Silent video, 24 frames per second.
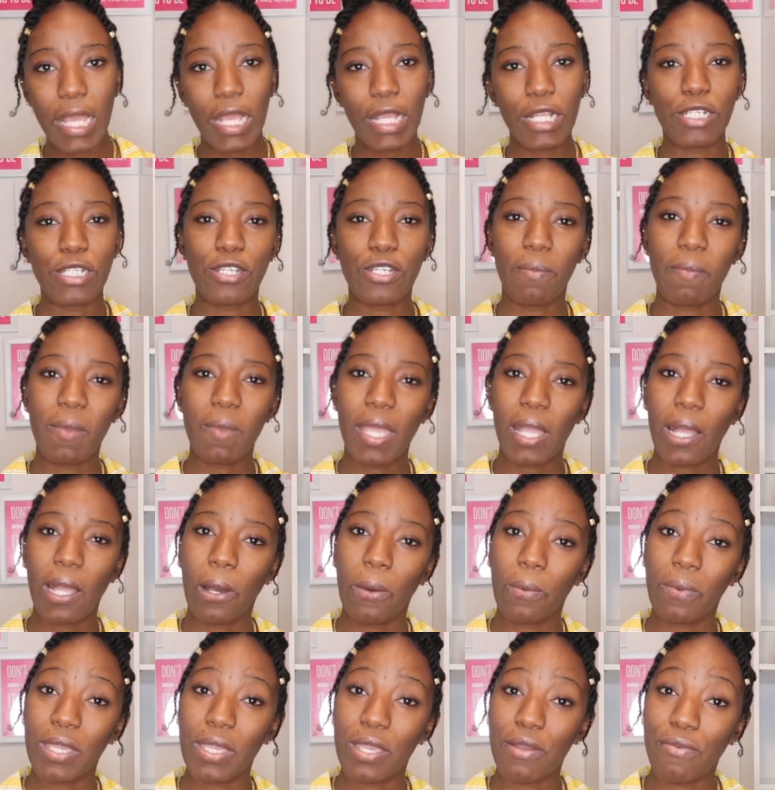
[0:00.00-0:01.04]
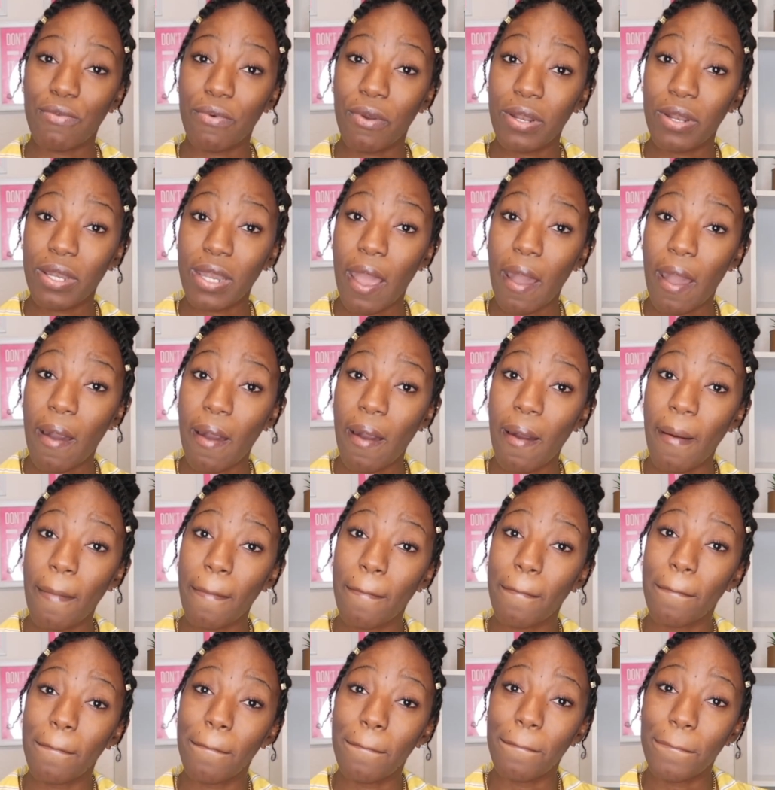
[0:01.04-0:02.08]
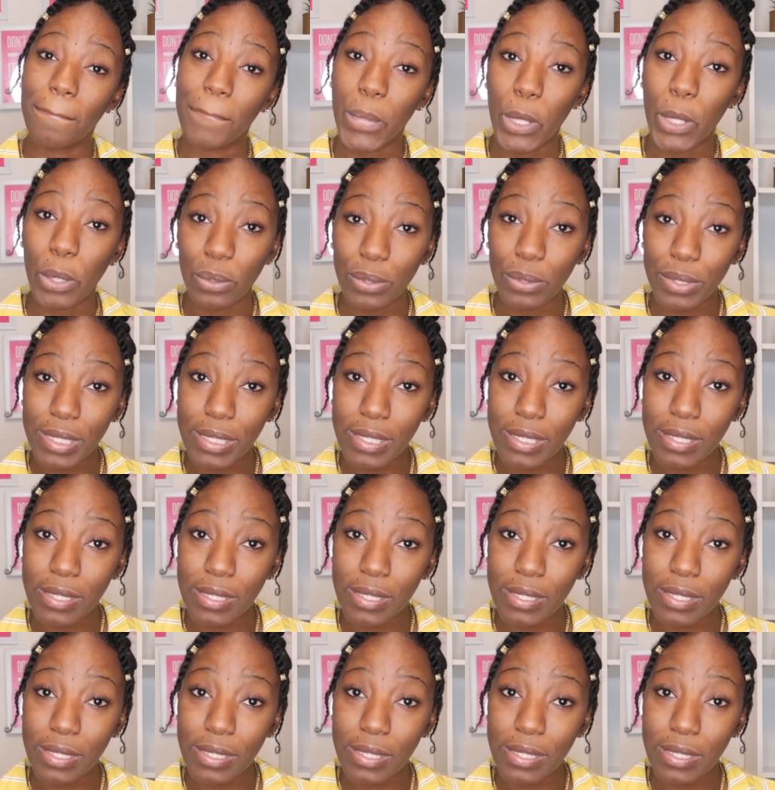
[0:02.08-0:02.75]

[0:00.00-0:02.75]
In Jamaica we run a boat.